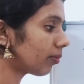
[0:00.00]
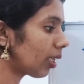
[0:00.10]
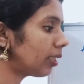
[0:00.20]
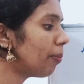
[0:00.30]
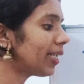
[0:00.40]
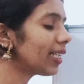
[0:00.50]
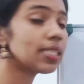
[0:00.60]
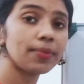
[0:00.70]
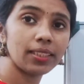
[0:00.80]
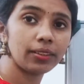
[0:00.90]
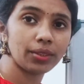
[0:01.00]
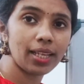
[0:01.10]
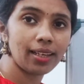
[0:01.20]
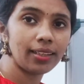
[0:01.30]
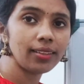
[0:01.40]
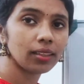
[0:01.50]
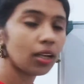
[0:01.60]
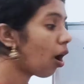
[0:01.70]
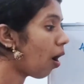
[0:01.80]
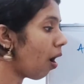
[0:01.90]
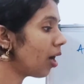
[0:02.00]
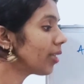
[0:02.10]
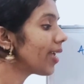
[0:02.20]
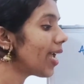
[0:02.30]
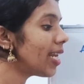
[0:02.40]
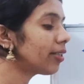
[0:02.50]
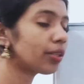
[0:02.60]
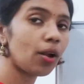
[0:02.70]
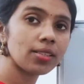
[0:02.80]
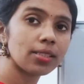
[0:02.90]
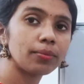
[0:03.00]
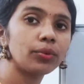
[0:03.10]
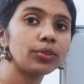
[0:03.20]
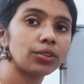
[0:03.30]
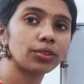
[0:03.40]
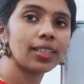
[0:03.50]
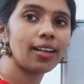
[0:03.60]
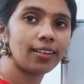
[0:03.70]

the metal sphere to the Earth. All the electrons moves to the